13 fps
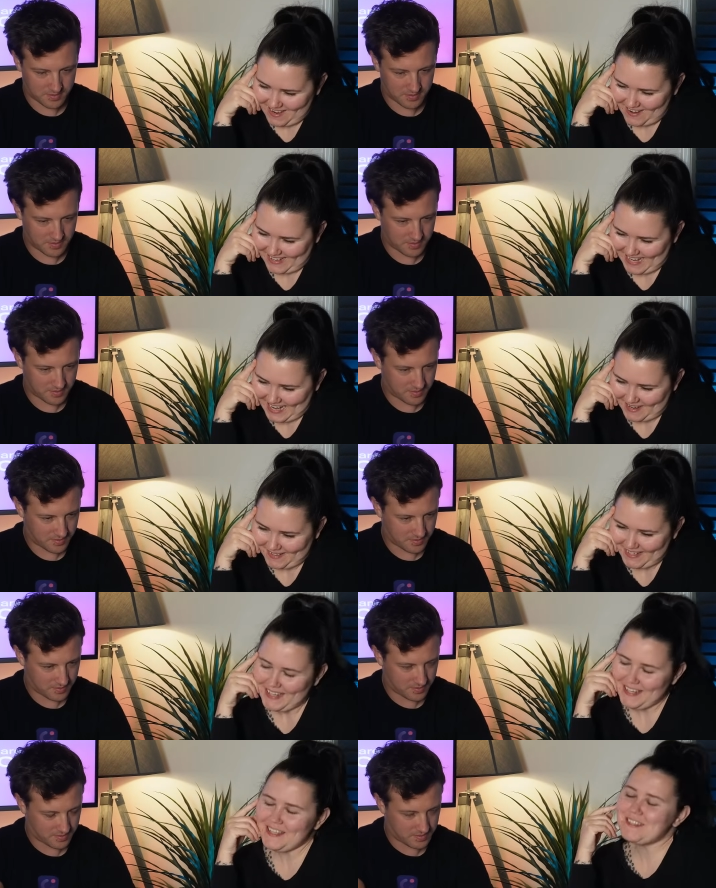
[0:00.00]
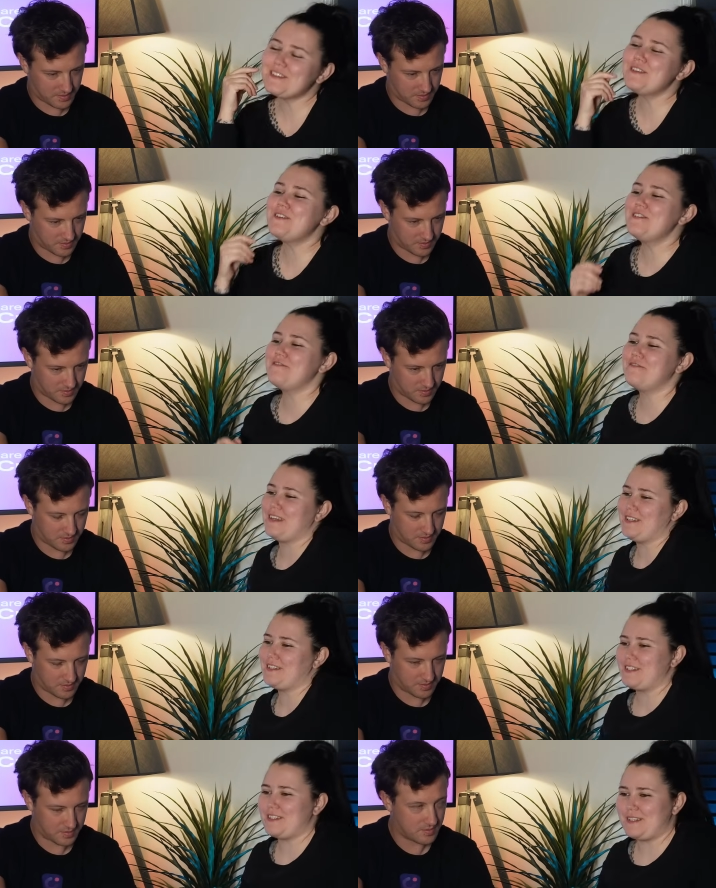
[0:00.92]
Speaker 1: okay, is your
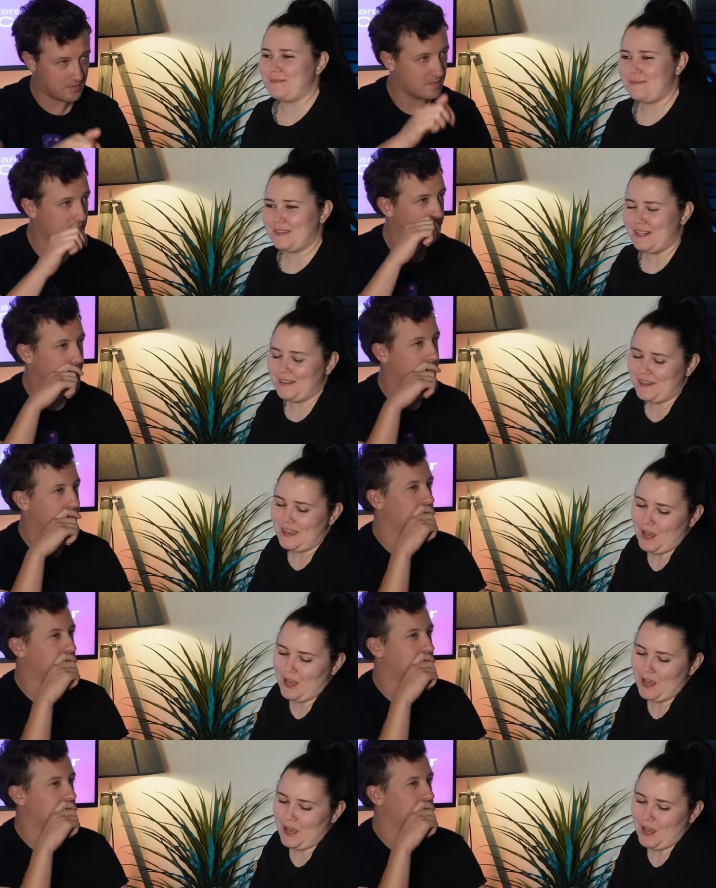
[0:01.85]
feature something that